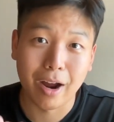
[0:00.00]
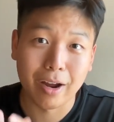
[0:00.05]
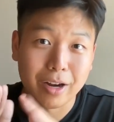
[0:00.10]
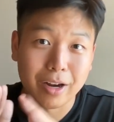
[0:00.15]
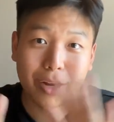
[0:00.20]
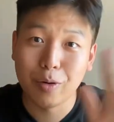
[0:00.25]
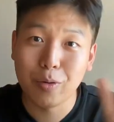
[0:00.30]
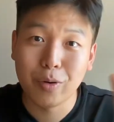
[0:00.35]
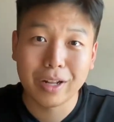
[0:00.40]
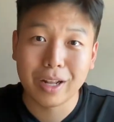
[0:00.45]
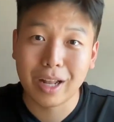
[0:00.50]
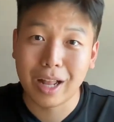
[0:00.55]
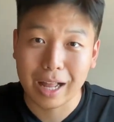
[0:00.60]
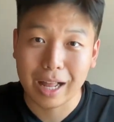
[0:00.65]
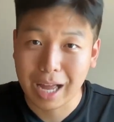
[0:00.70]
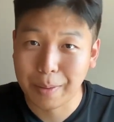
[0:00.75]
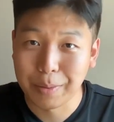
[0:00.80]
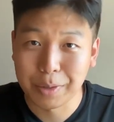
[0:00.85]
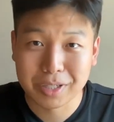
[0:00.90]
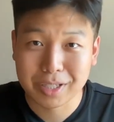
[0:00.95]
you know
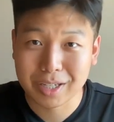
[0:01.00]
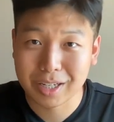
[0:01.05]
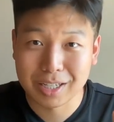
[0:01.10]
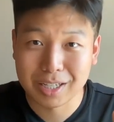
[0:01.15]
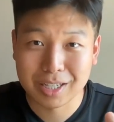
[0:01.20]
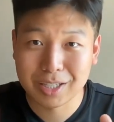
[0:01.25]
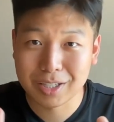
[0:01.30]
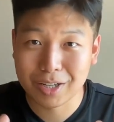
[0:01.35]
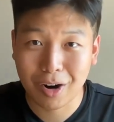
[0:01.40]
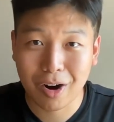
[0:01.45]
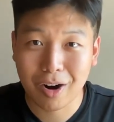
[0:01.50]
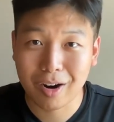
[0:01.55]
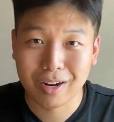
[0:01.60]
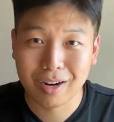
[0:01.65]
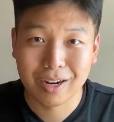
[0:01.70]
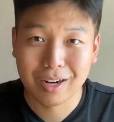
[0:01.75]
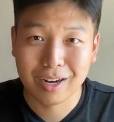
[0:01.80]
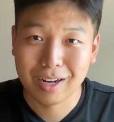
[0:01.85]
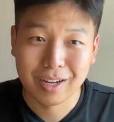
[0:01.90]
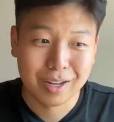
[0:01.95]
what, I'm just going to start